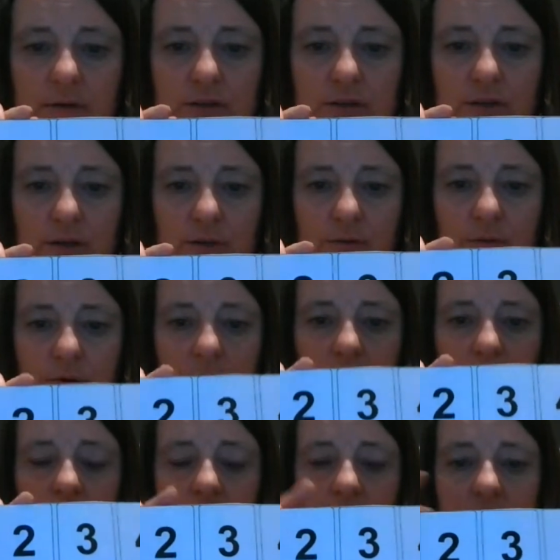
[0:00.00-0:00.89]
2.
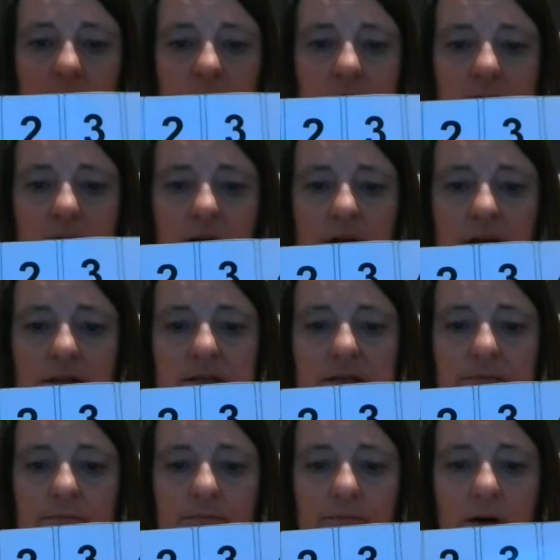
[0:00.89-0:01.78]
So
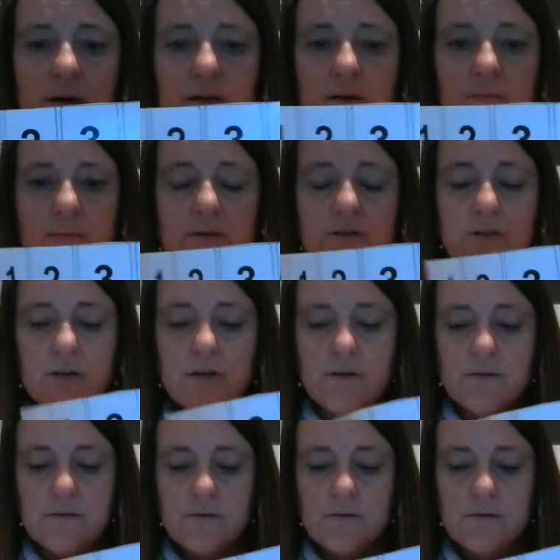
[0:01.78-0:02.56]
here's my number 2.